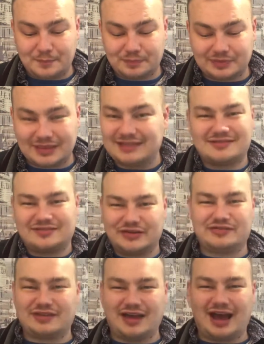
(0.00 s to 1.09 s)
let's
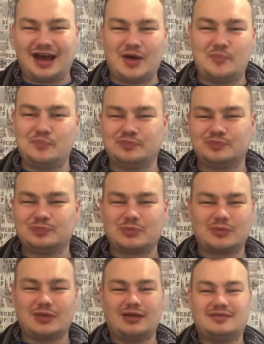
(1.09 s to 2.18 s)
just
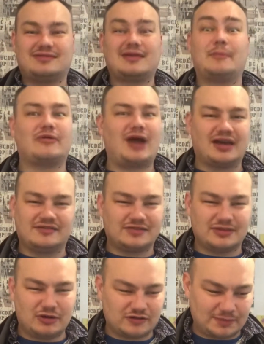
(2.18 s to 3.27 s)
summarise for the
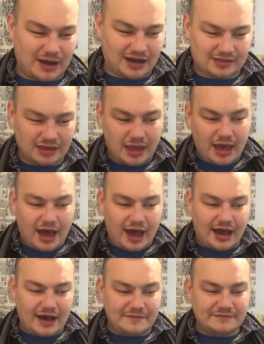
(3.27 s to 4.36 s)
most part.
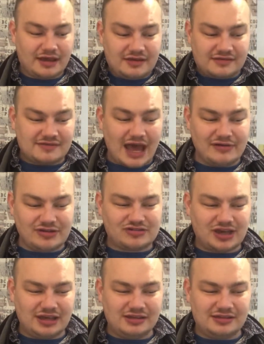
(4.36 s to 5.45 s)
Sarah
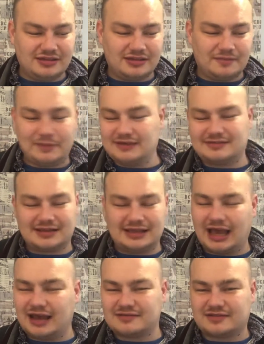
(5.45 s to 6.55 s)
Jane basically
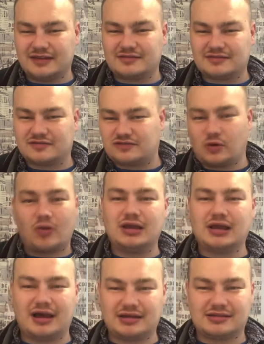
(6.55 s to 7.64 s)
has this story
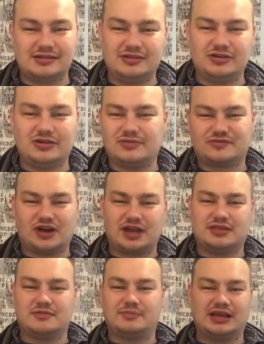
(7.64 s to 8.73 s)
arc here of trying to
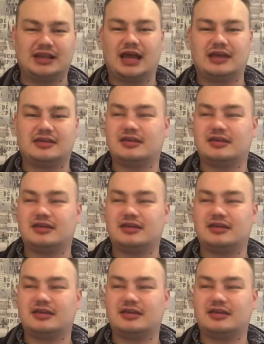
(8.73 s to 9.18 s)
be like,